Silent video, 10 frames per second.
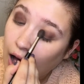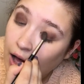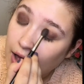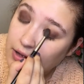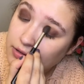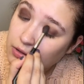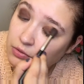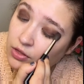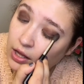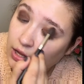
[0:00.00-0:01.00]
I
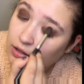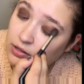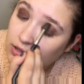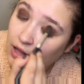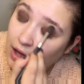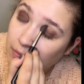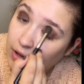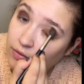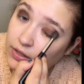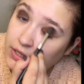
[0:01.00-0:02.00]
don't think it's that
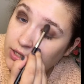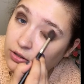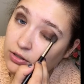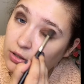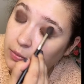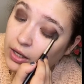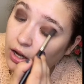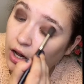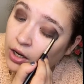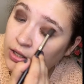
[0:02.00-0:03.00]
big of a deal, to be
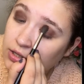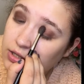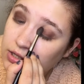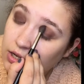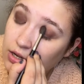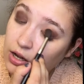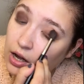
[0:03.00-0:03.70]
honest.